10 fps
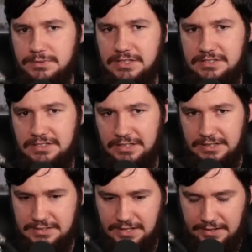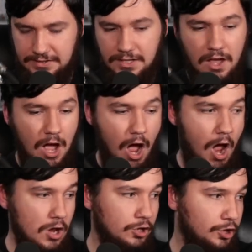that still exist
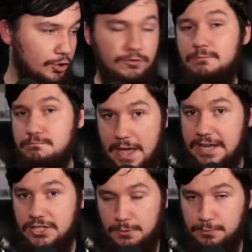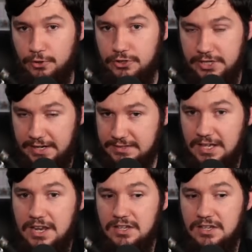a lot of major projects